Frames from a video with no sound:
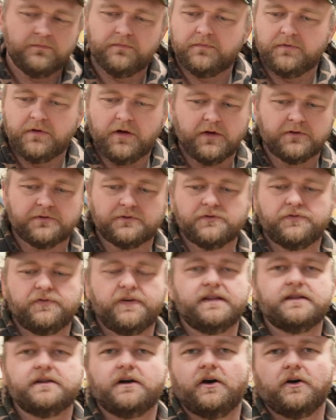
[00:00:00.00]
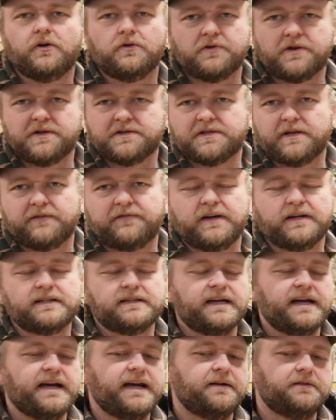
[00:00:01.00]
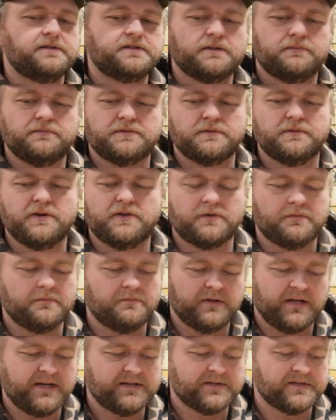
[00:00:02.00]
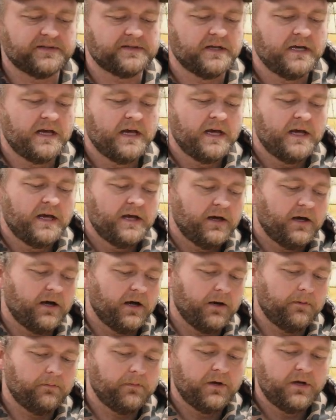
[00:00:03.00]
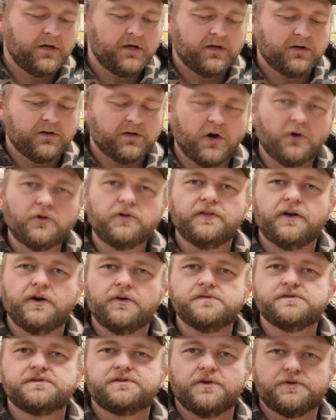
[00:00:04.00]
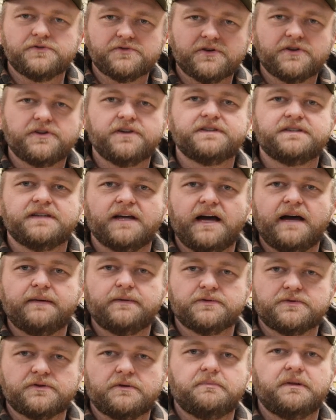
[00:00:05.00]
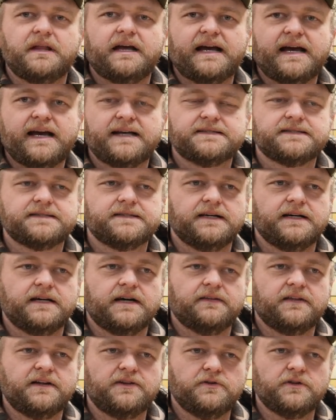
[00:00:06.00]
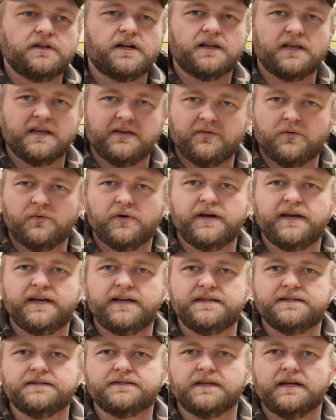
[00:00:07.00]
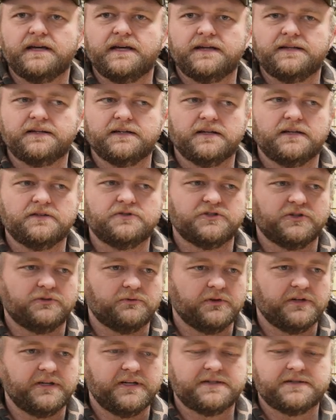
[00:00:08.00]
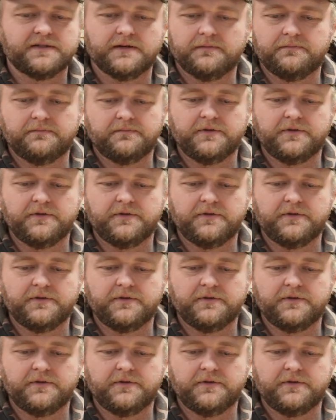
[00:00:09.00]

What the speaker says: hunters feeding the hungry and stuff like that. Some other places. Go to those. Those are a good time. Those are a blast. They do a lot of giveaways, and generally it's a